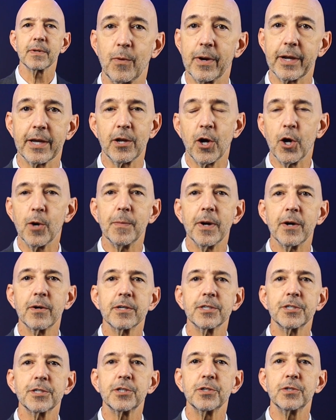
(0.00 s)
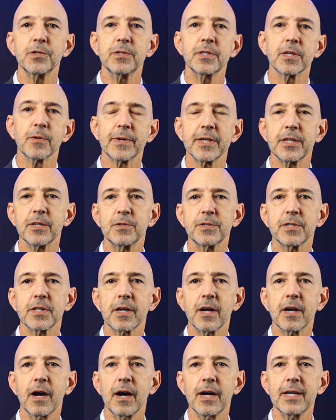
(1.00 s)
What can homeowners do to reduce the
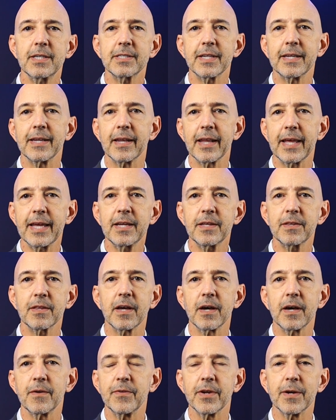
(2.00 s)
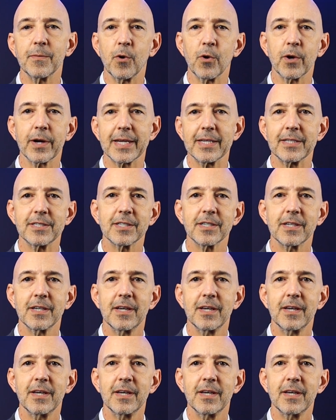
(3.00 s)
cost and length of their mortgage?